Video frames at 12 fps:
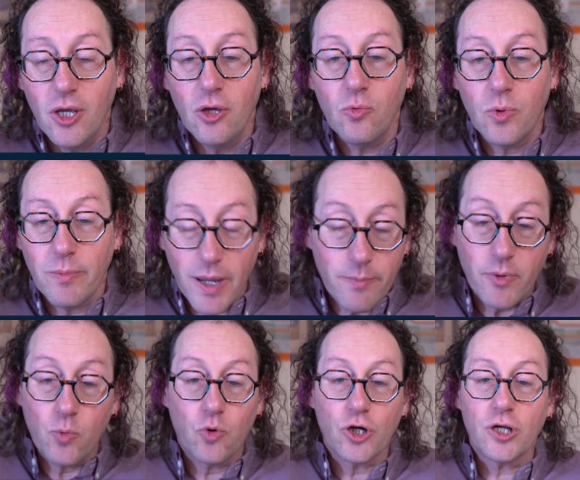We might be
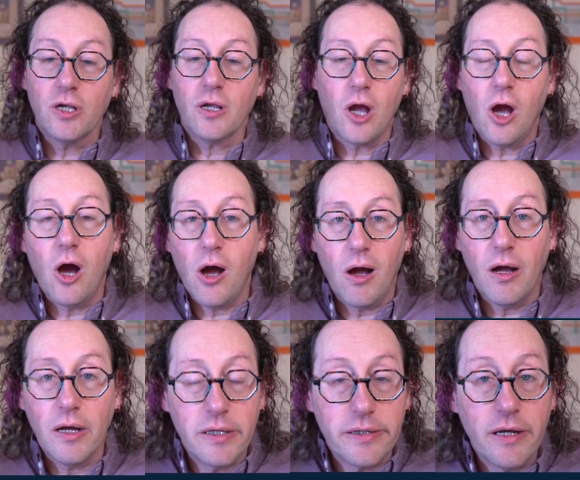working
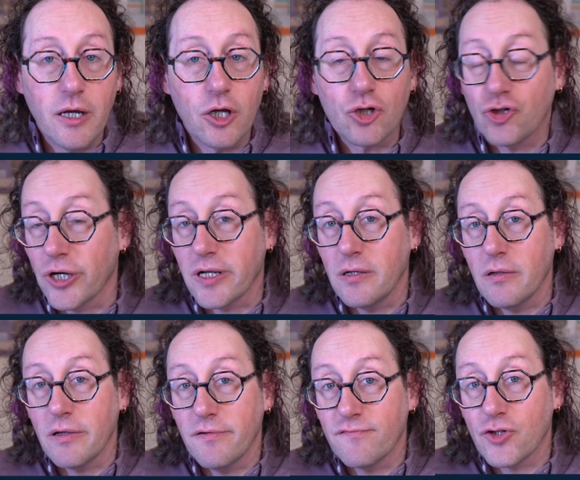on a critical
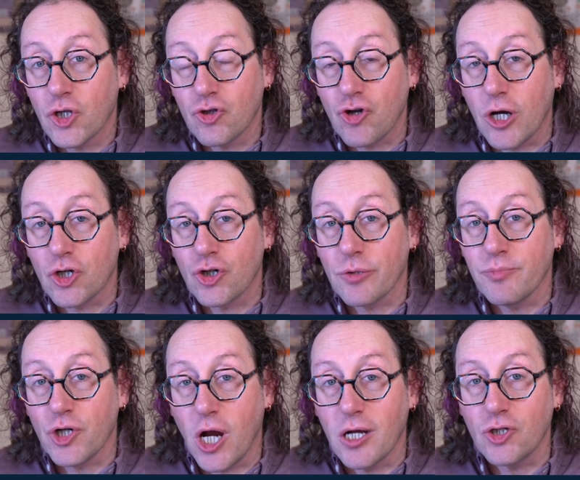infrastructure
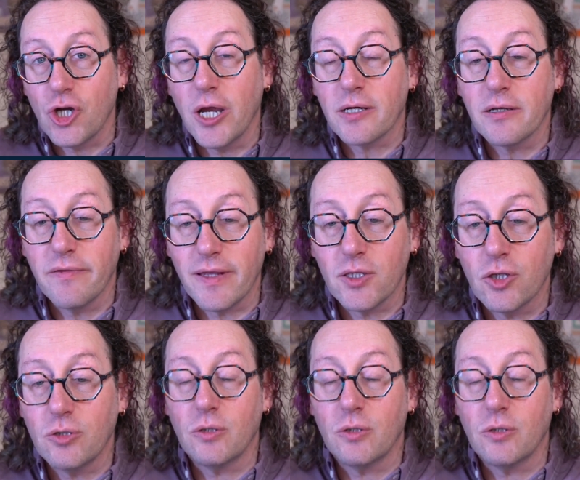project that's